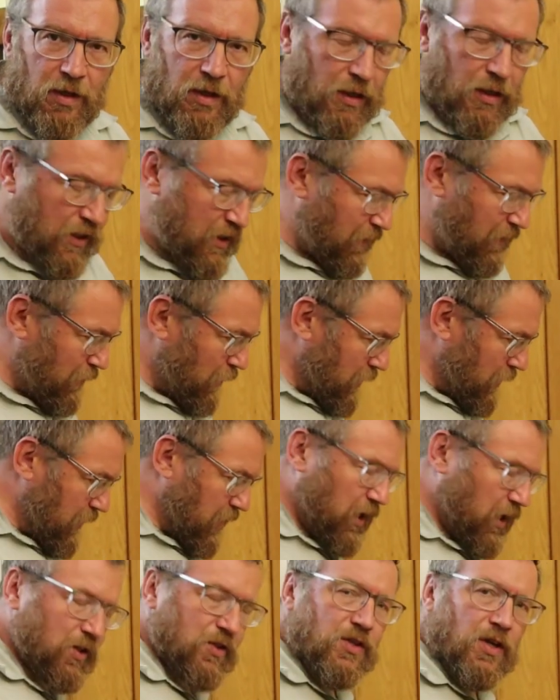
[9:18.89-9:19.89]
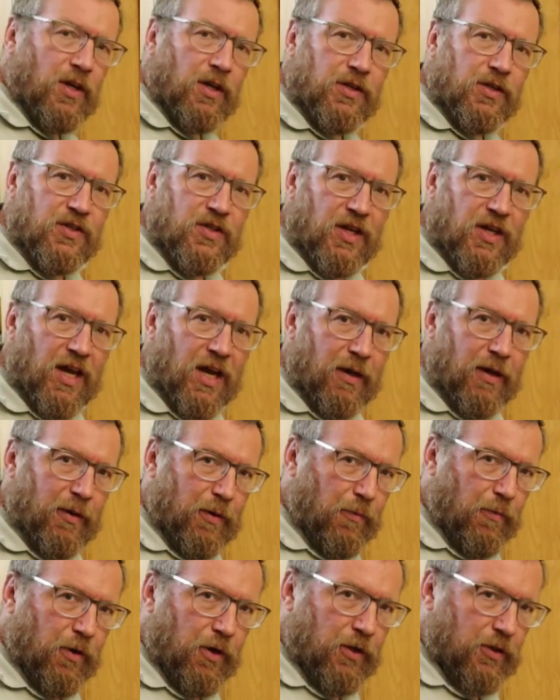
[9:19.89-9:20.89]
Let's have a look at the inside and see how
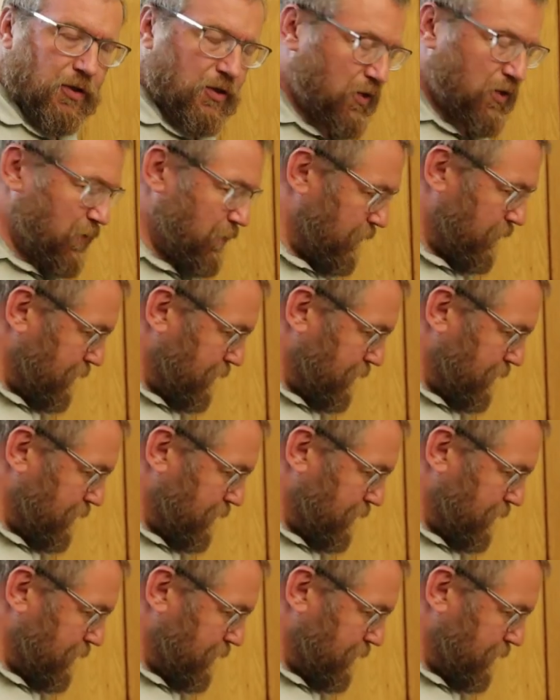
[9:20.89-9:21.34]
it works.